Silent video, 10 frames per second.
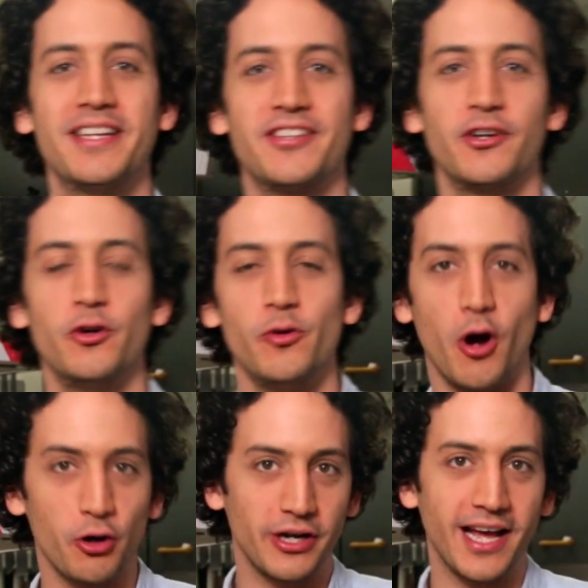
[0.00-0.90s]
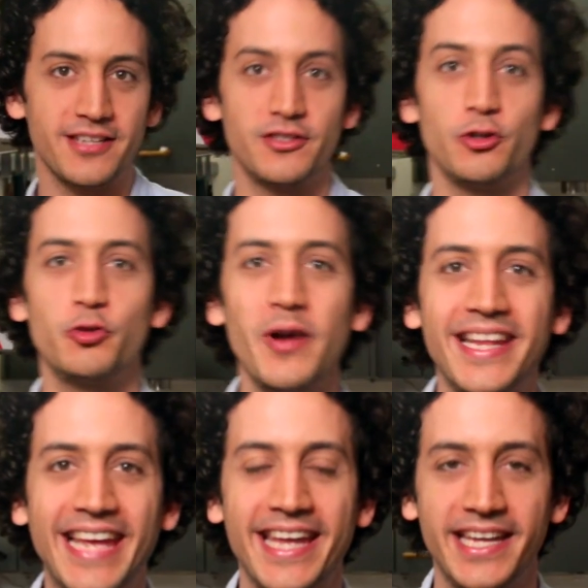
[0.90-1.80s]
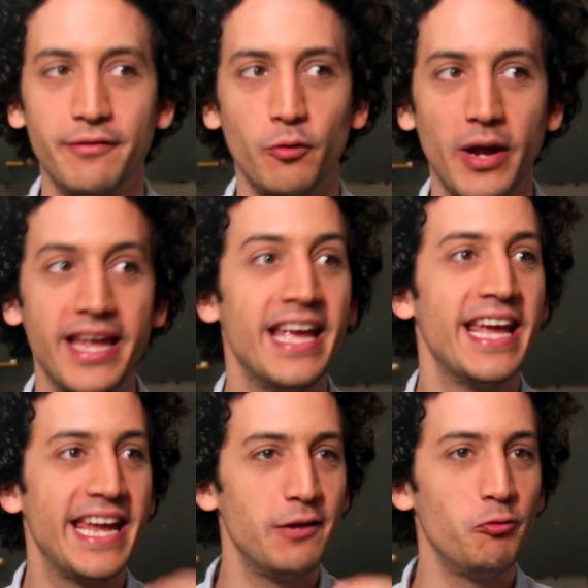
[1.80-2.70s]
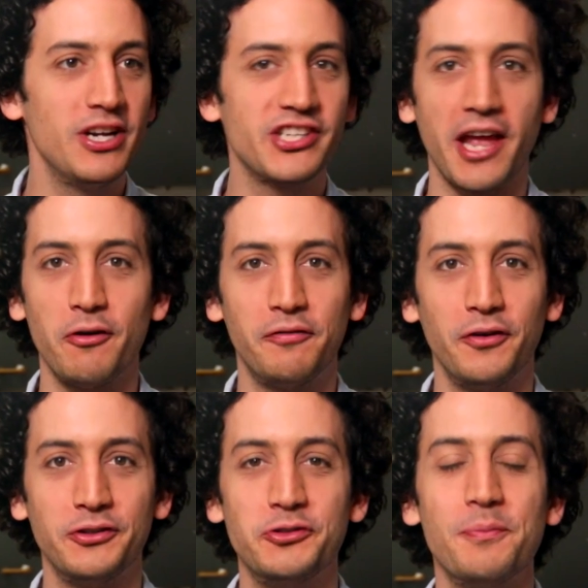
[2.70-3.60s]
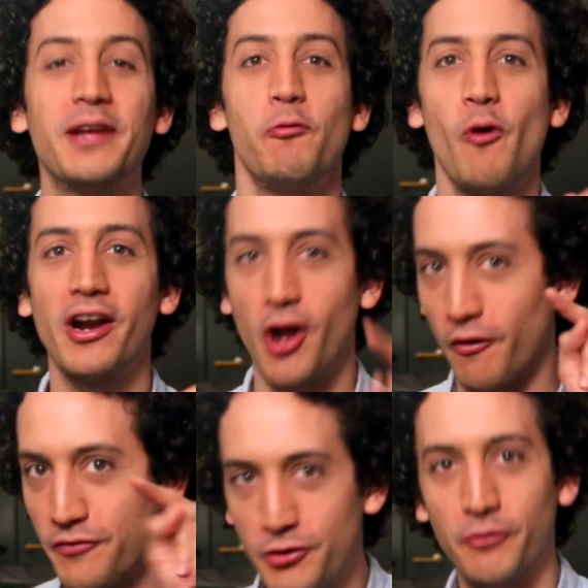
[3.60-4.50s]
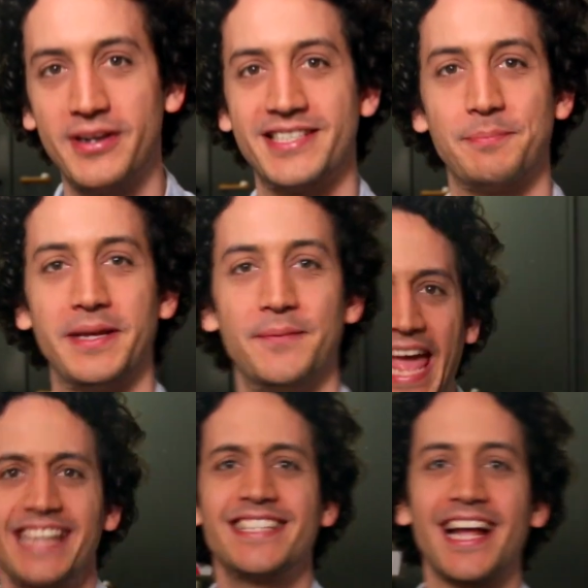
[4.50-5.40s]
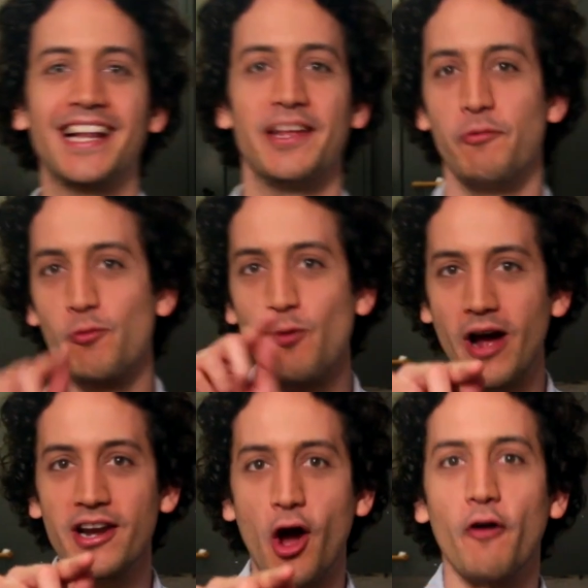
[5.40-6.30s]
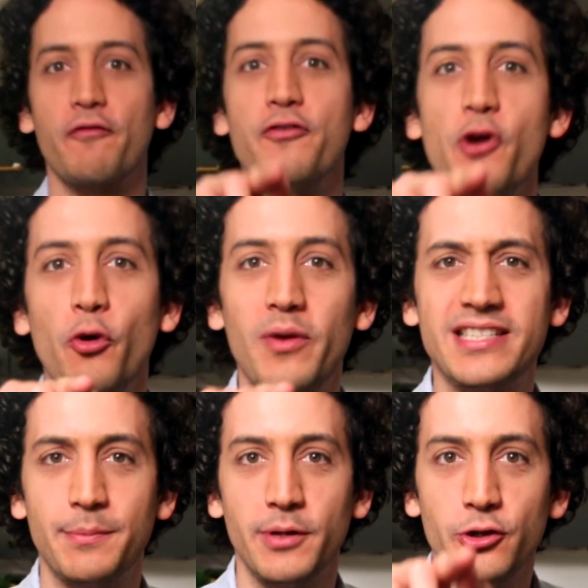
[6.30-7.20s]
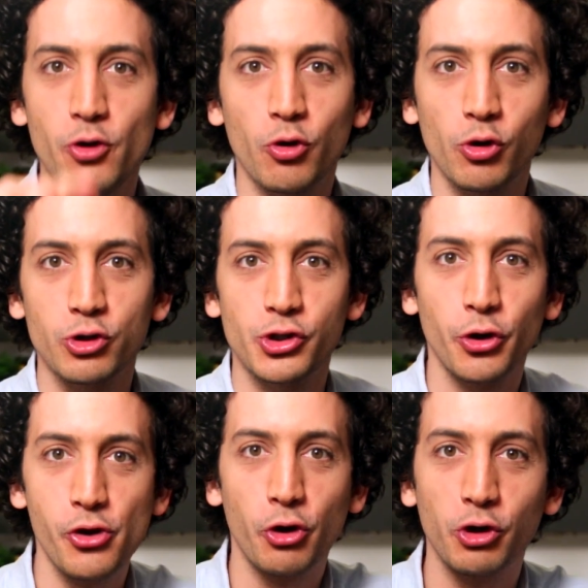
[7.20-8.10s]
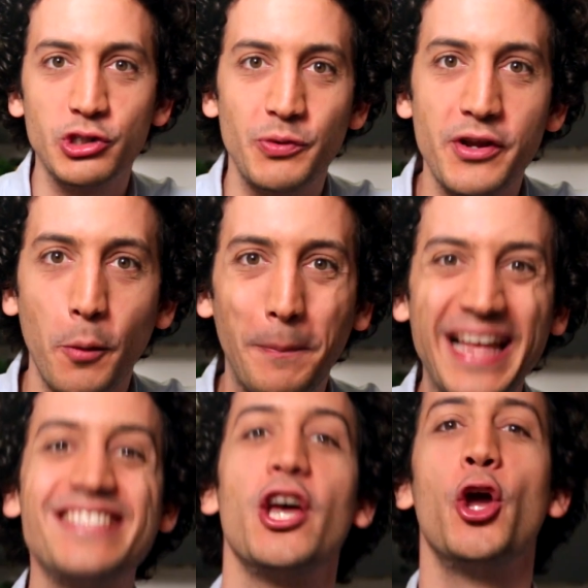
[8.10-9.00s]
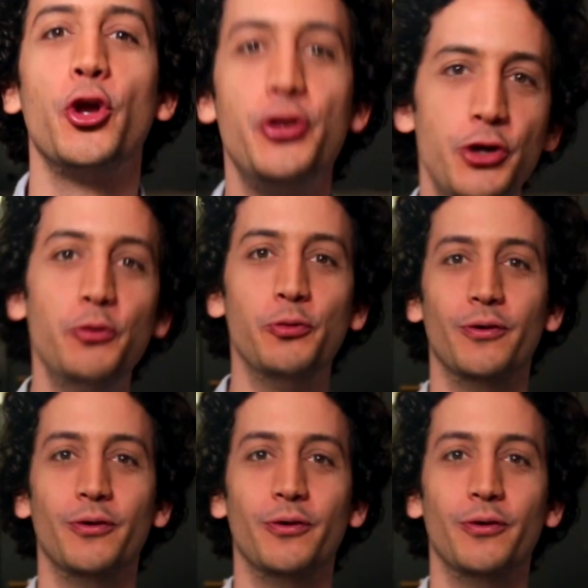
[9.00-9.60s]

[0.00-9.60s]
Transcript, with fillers: weeks ago I organized a twenty K giveaway in which I offered to make one of your recipe. Exactly, one of your recipe, your culture, your country, your place, you!